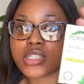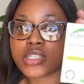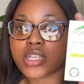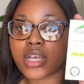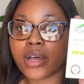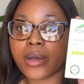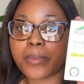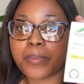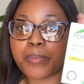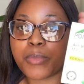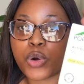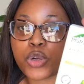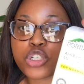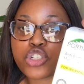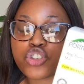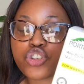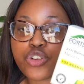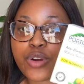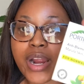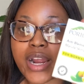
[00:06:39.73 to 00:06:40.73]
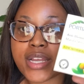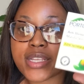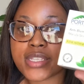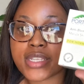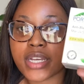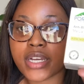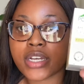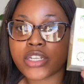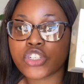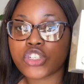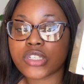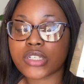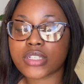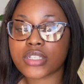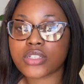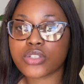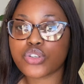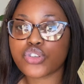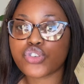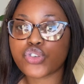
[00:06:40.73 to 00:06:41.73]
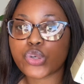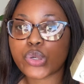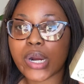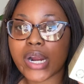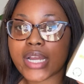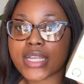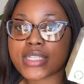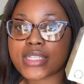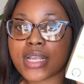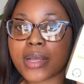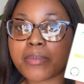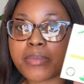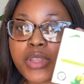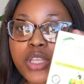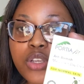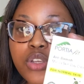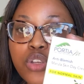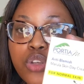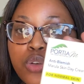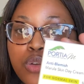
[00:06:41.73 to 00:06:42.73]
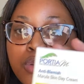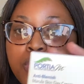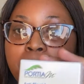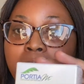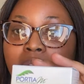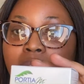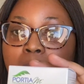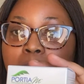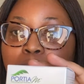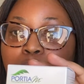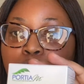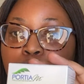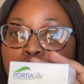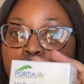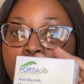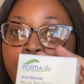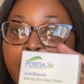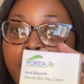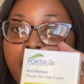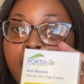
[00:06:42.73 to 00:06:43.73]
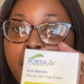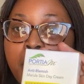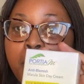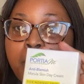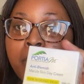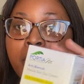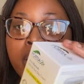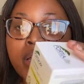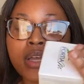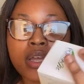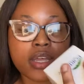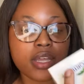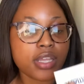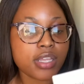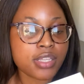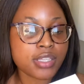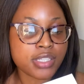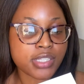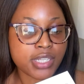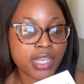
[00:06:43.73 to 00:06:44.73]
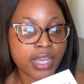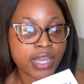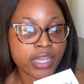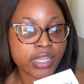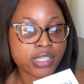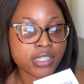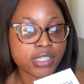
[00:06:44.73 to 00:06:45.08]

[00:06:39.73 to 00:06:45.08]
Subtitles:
moisturizer just to try something new by Portia M. It says